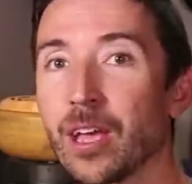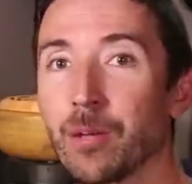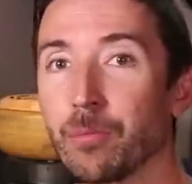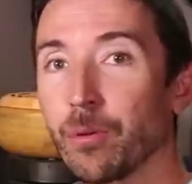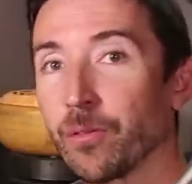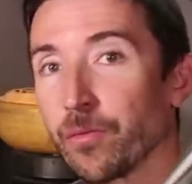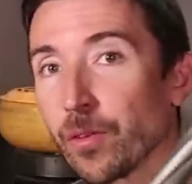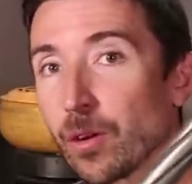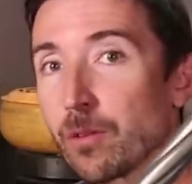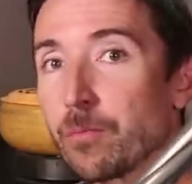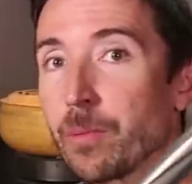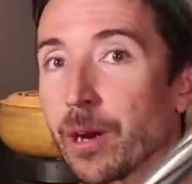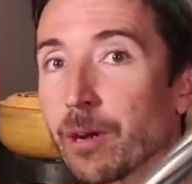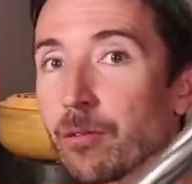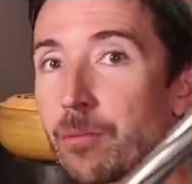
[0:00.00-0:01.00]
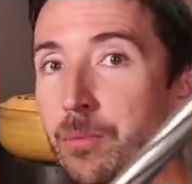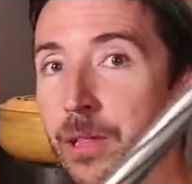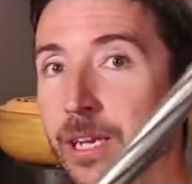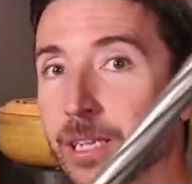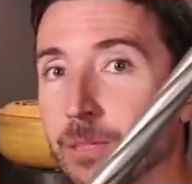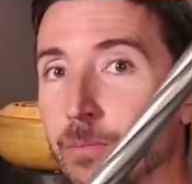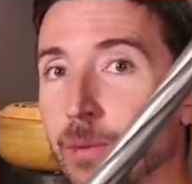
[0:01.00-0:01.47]
a Preferred Barrel
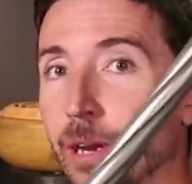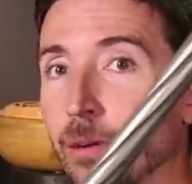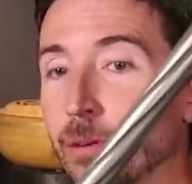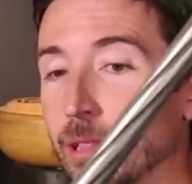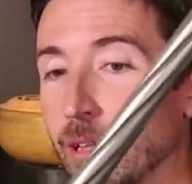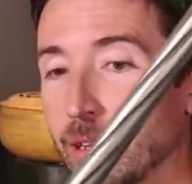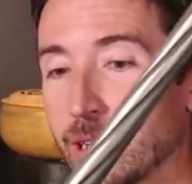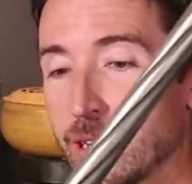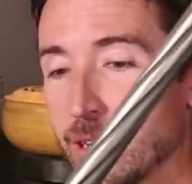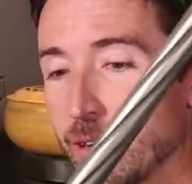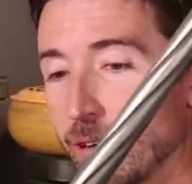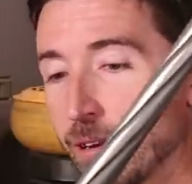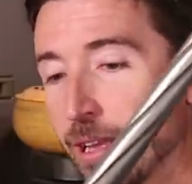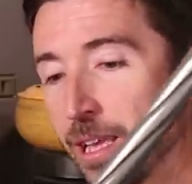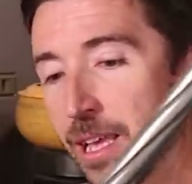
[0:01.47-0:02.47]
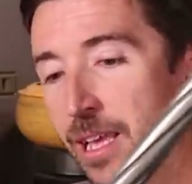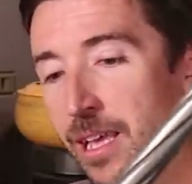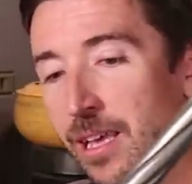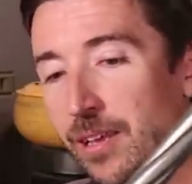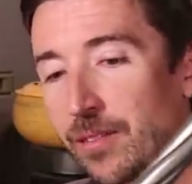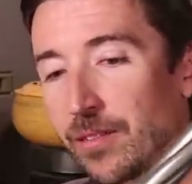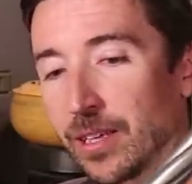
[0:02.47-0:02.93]
Blanks barrel on here.
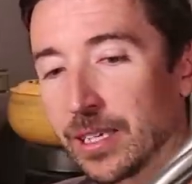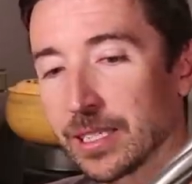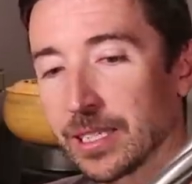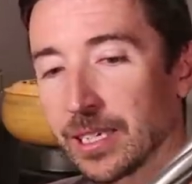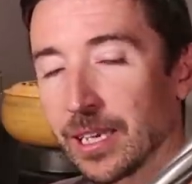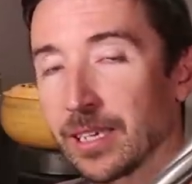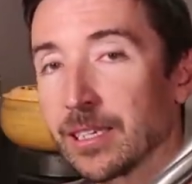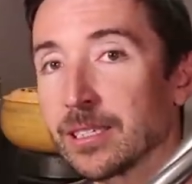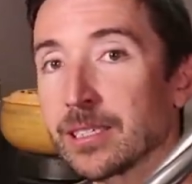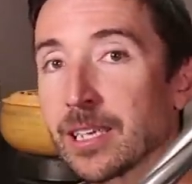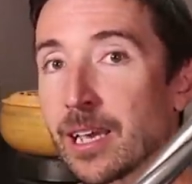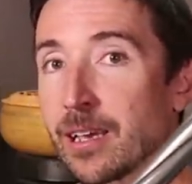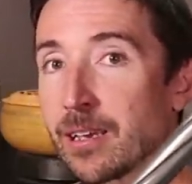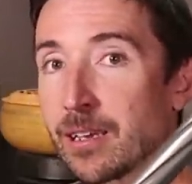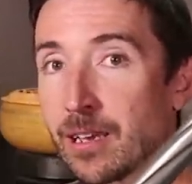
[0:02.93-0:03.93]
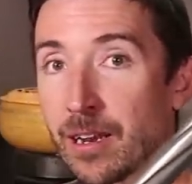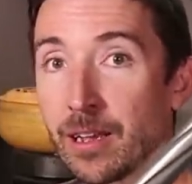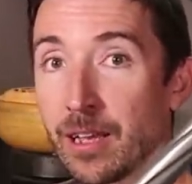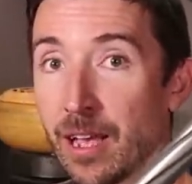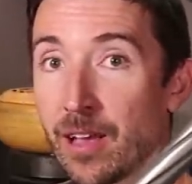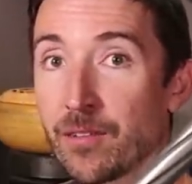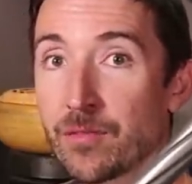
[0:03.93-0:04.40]
This is a kind of
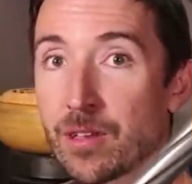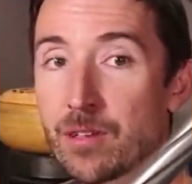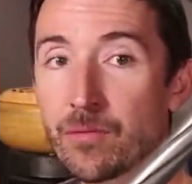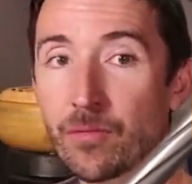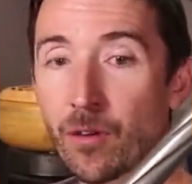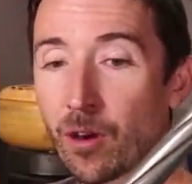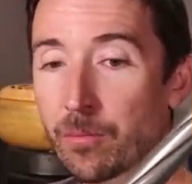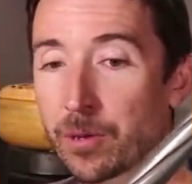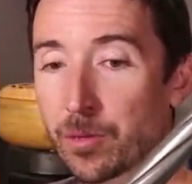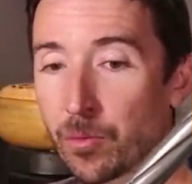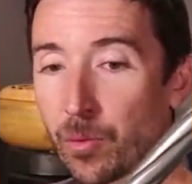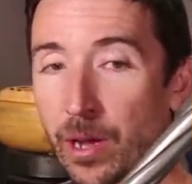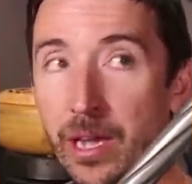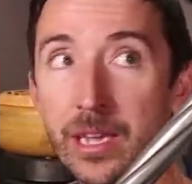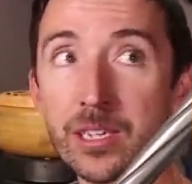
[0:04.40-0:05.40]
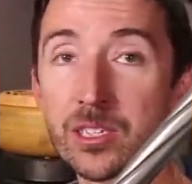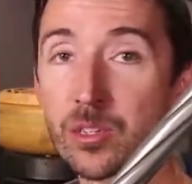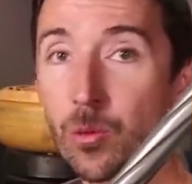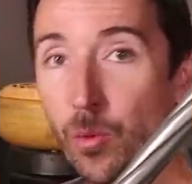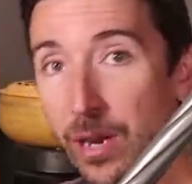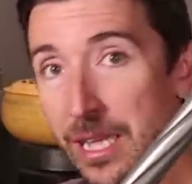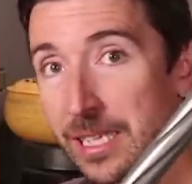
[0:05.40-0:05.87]
heavy varmint weight,
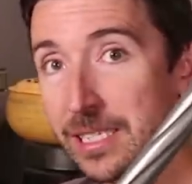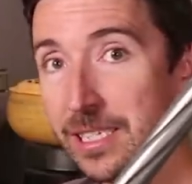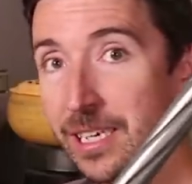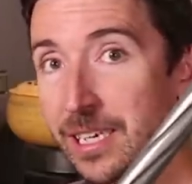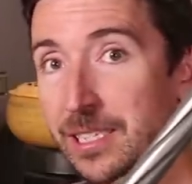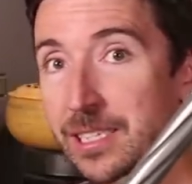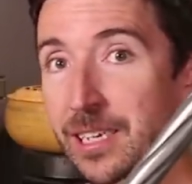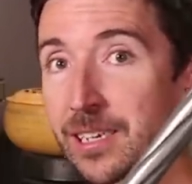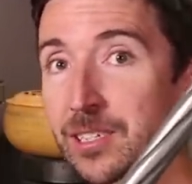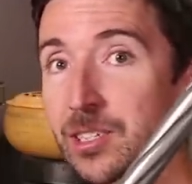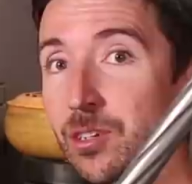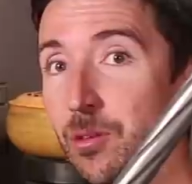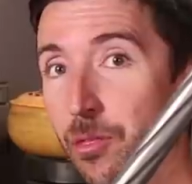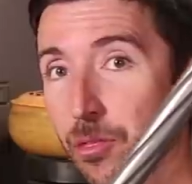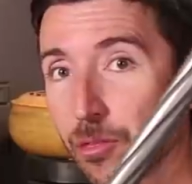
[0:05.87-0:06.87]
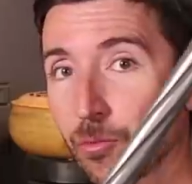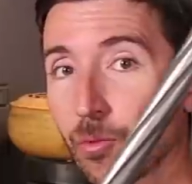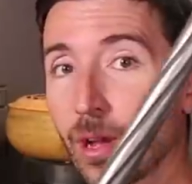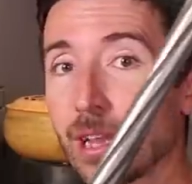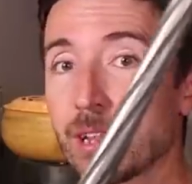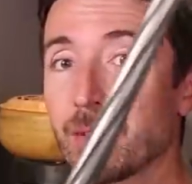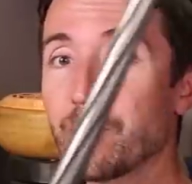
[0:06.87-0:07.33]
twenty-six inch
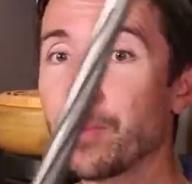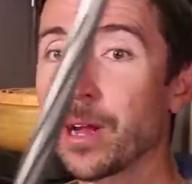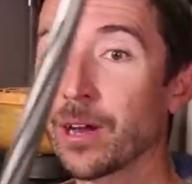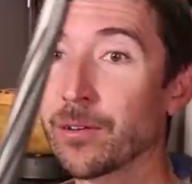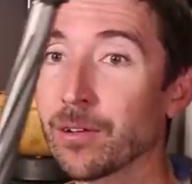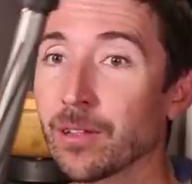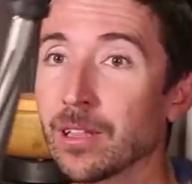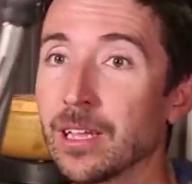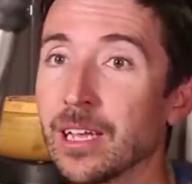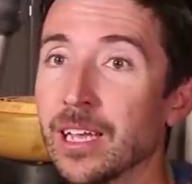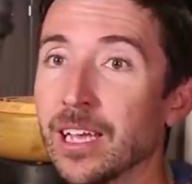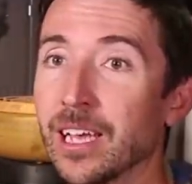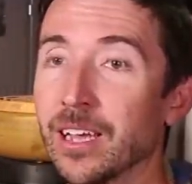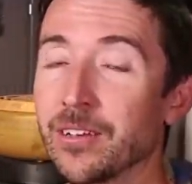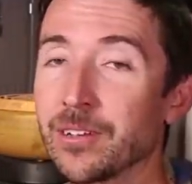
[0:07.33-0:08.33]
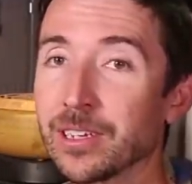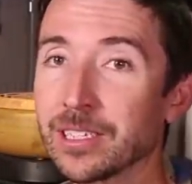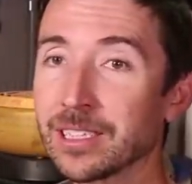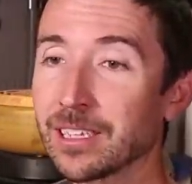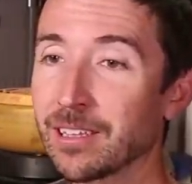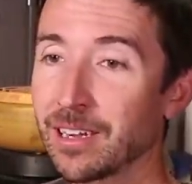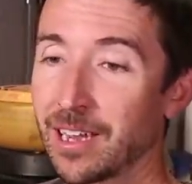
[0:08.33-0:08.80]
threaded barrel, and you can
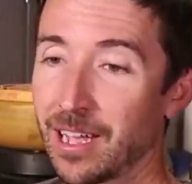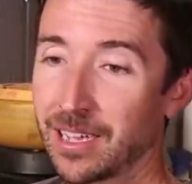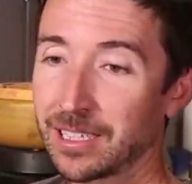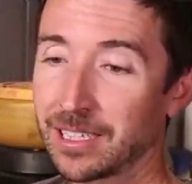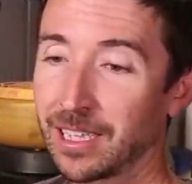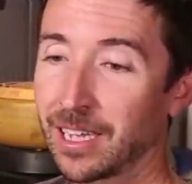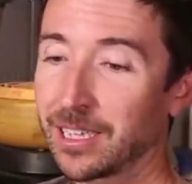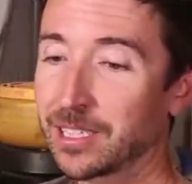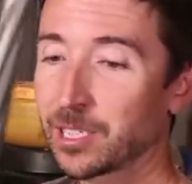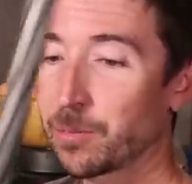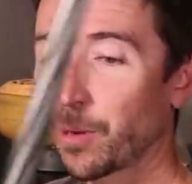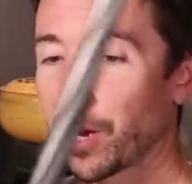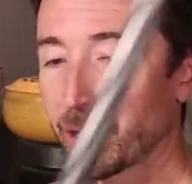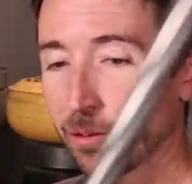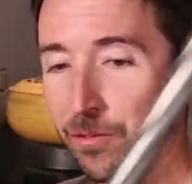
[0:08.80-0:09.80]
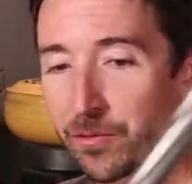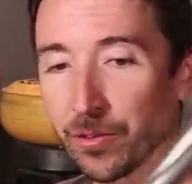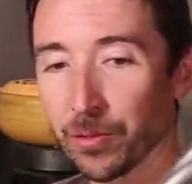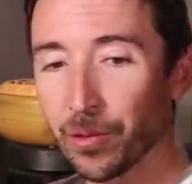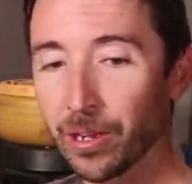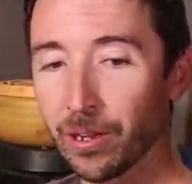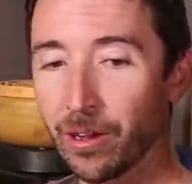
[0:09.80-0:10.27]
see that it has that spiral
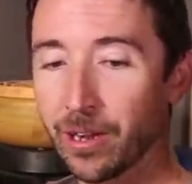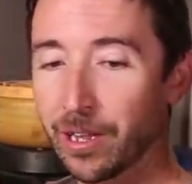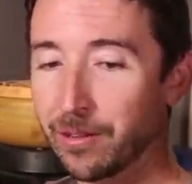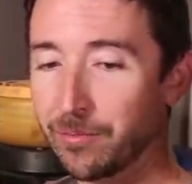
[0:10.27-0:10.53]
fluting on